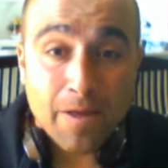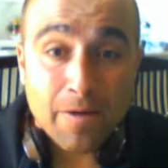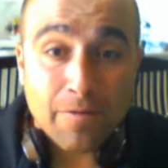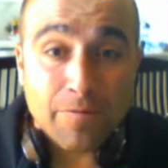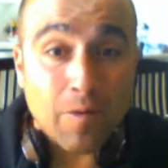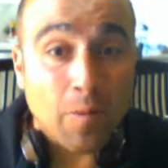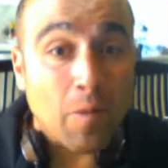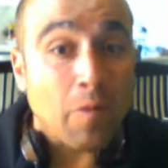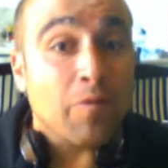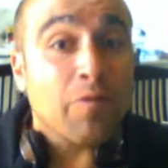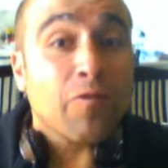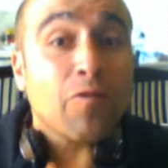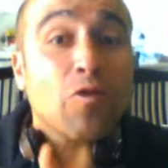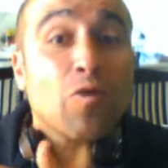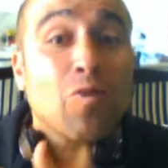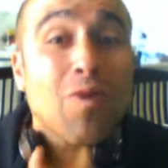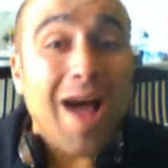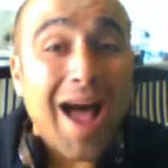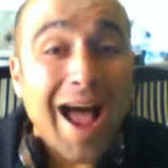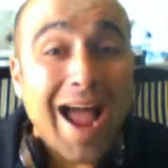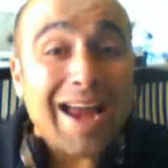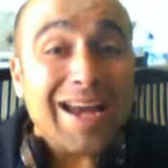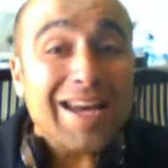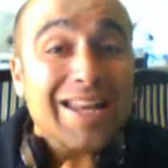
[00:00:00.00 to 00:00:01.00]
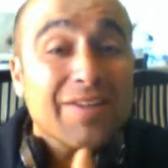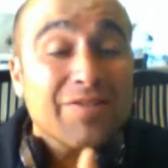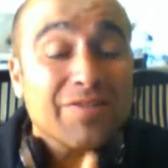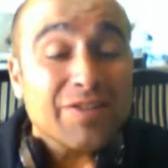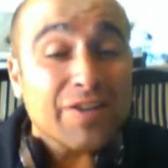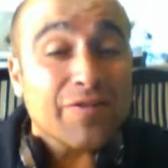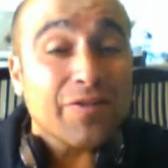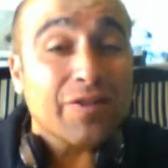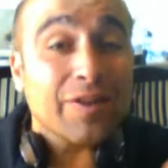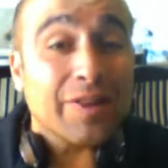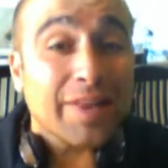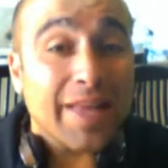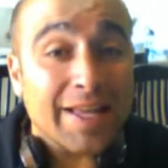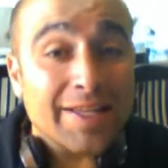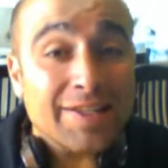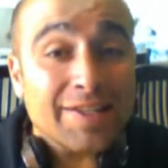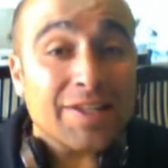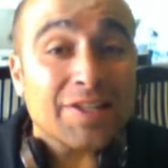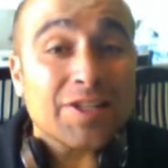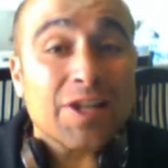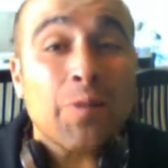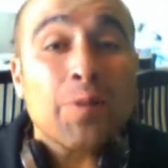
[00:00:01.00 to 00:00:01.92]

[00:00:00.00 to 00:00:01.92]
From a variety of different lenses.